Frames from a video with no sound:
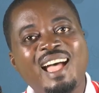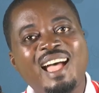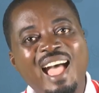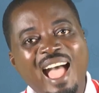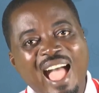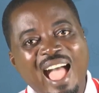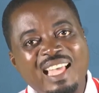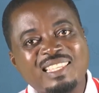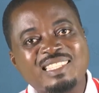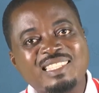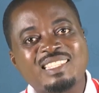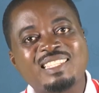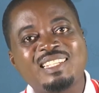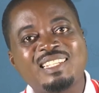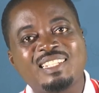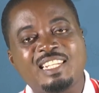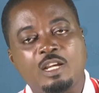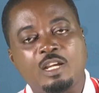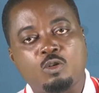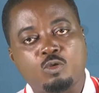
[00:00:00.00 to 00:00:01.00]
as
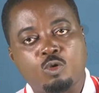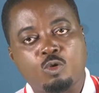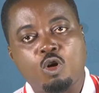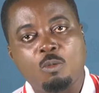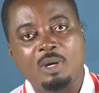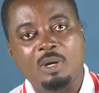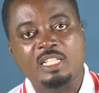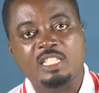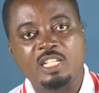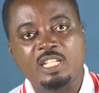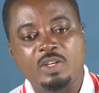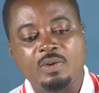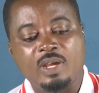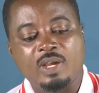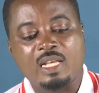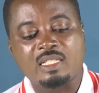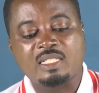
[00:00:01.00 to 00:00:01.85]
the raw materials.